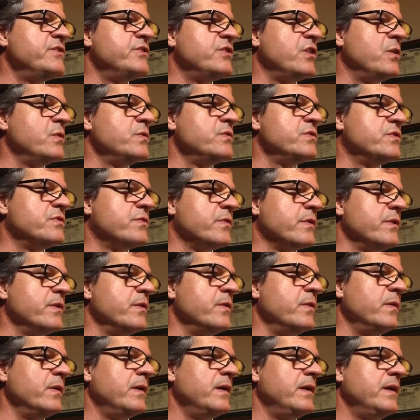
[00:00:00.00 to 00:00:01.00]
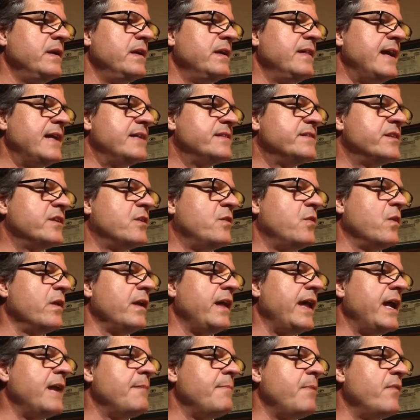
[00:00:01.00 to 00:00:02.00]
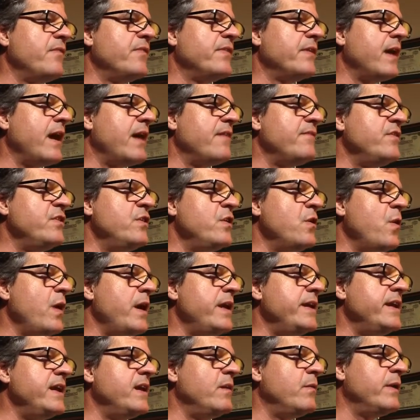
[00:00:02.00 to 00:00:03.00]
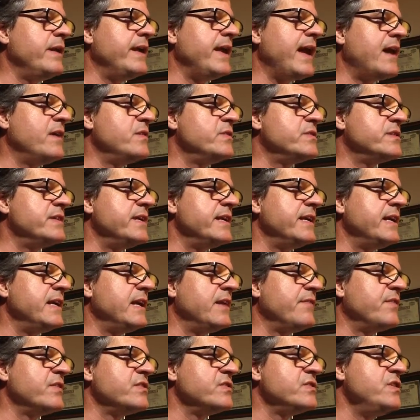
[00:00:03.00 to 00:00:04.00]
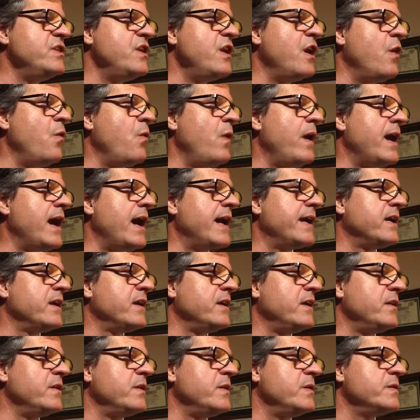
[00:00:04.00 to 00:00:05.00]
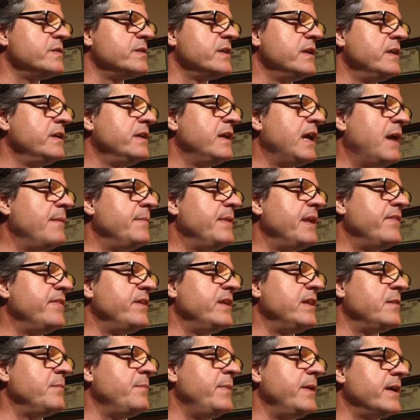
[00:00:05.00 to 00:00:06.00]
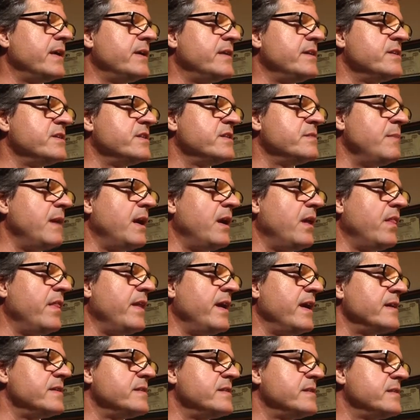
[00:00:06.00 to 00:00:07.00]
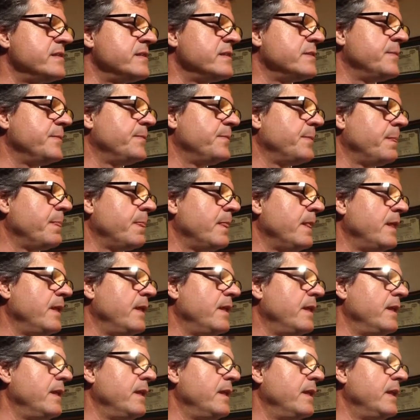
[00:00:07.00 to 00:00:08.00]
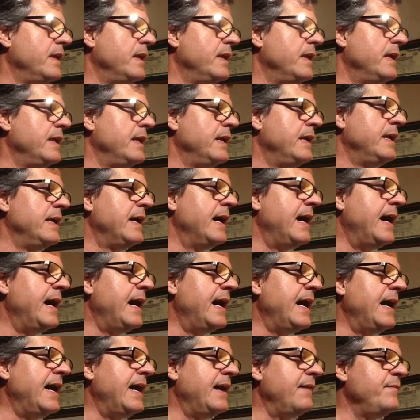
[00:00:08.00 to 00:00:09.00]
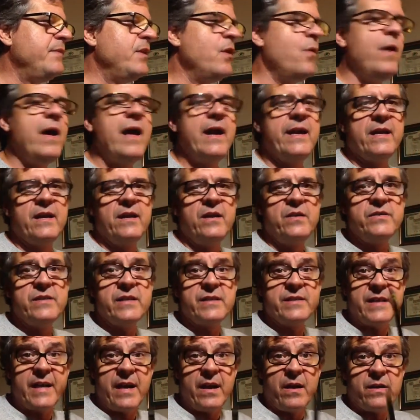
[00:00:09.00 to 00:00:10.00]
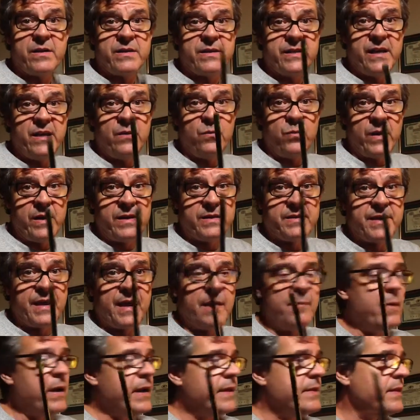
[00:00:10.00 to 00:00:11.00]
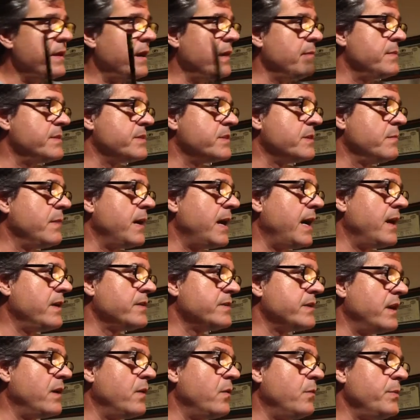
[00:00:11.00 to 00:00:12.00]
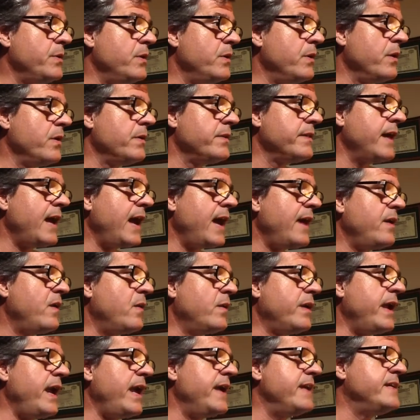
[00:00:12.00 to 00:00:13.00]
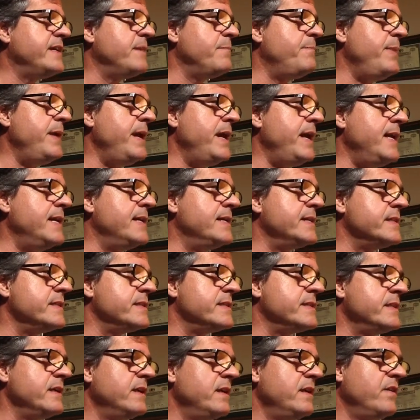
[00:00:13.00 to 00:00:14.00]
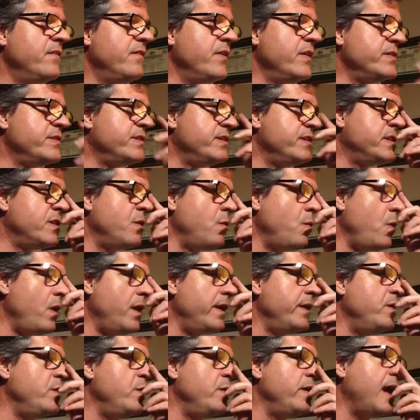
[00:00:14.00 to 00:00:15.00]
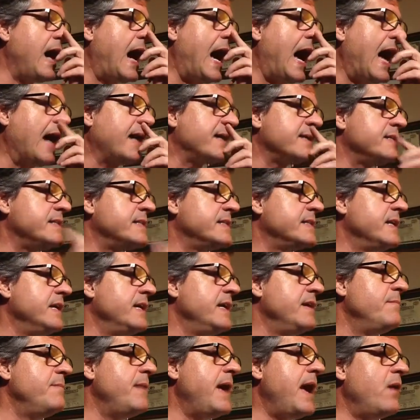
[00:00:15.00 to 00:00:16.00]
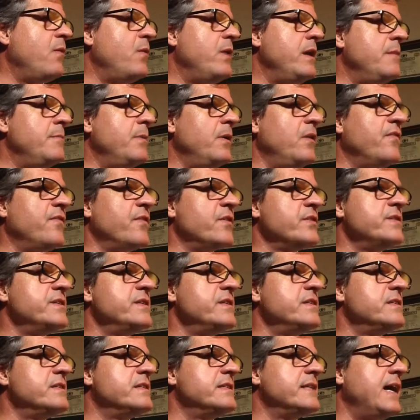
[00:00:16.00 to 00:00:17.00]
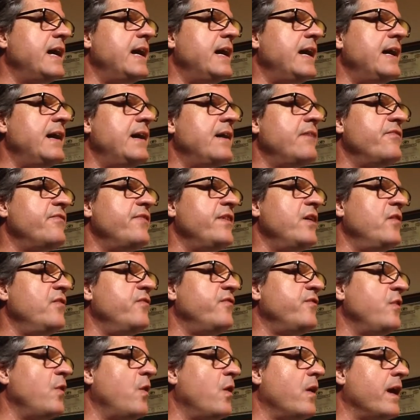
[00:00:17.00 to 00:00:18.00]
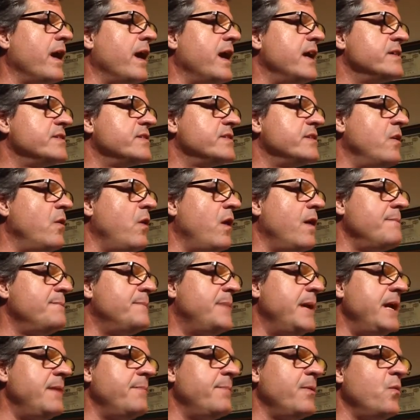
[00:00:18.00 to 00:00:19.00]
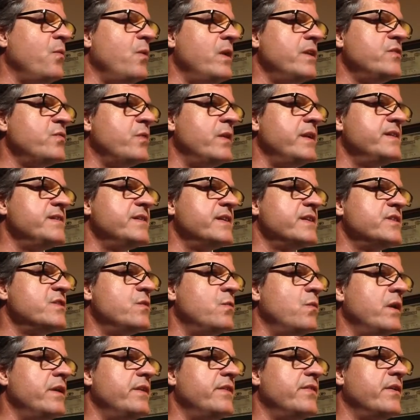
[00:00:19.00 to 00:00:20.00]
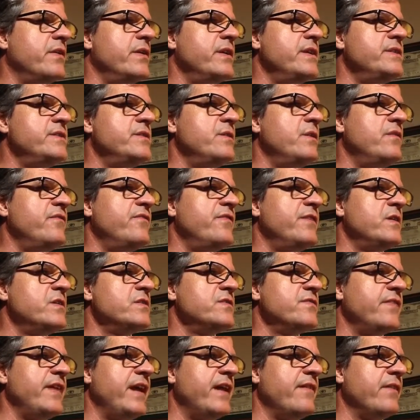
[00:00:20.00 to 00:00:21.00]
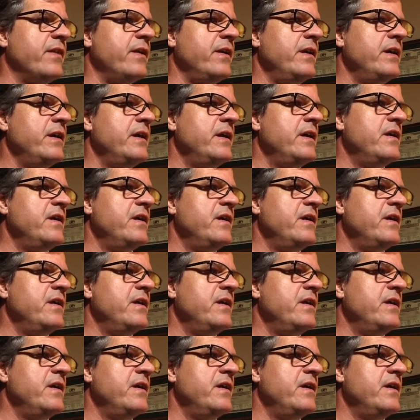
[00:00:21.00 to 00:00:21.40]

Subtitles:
Jones-Drew. That's the core lineup over there. I have no idea what Yahoo's thinking of. There's no way I can lose. I'm giving the pick to Smell This. No way I can lose. That's a guaranteed win time right there, Mr. Miles. I hope you heard that. Okay, DeBiz versus the one who knocks. Matt Weeble versus Phil Flores. So on paper, 126 to 132 in Phil's favor.